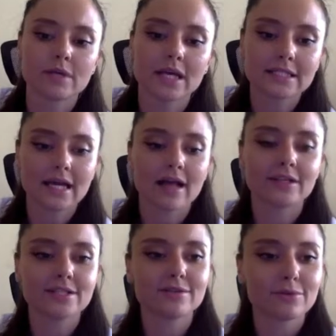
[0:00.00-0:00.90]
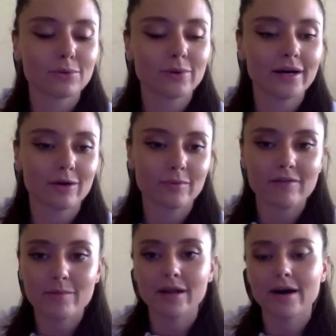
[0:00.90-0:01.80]
and tell that you were on my
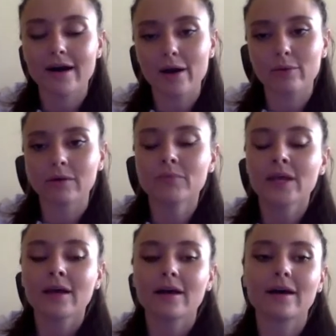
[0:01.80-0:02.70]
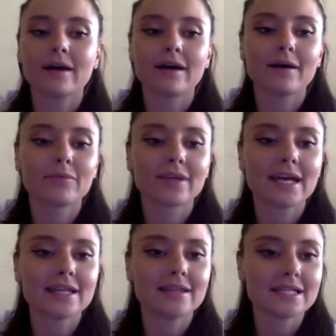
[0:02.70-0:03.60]
webinar, I will
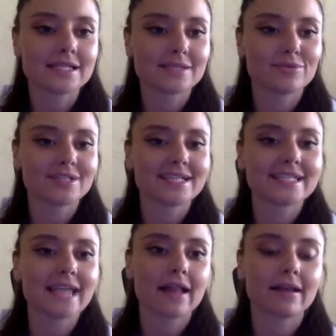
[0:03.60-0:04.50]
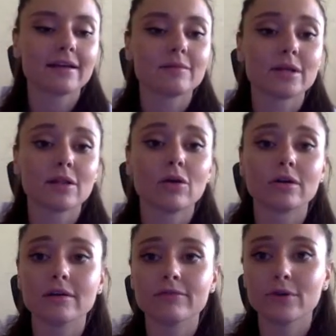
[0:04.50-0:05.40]
get this birthday sale a little bit
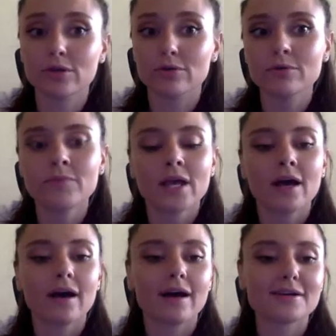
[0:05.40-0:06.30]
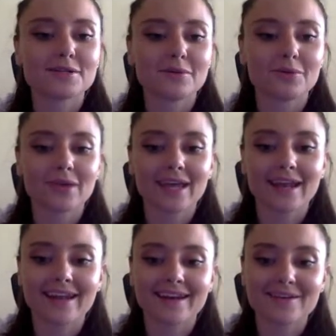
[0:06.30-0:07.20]
longer for you. So you
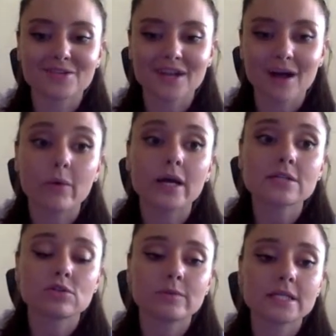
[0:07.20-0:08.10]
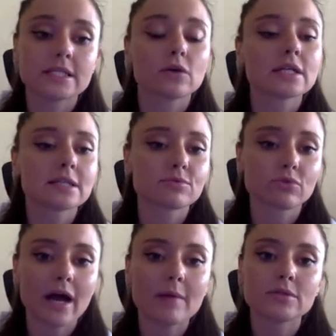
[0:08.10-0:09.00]
can check our instruments. You can
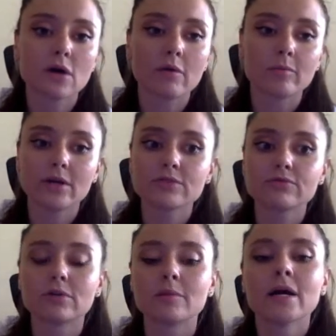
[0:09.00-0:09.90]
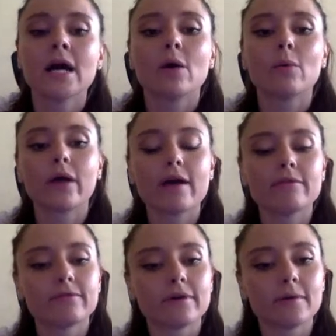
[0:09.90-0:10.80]
subscribe to our platform. We
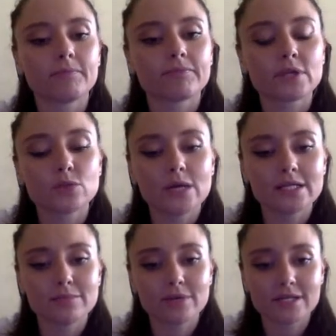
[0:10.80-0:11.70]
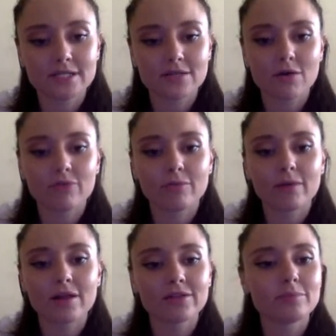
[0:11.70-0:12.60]
have 20% off
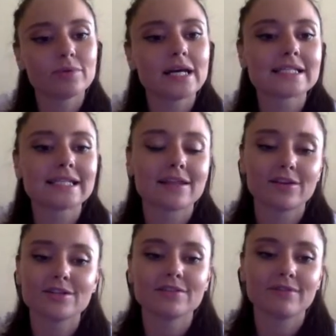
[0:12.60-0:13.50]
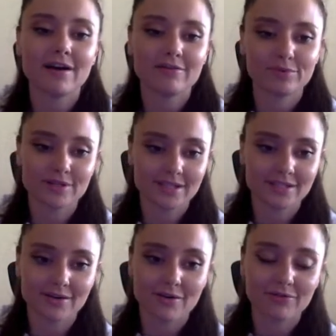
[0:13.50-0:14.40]
monthly plans and
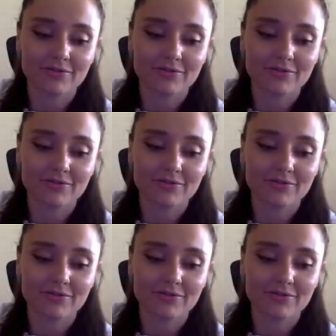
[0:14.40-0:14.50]
35% off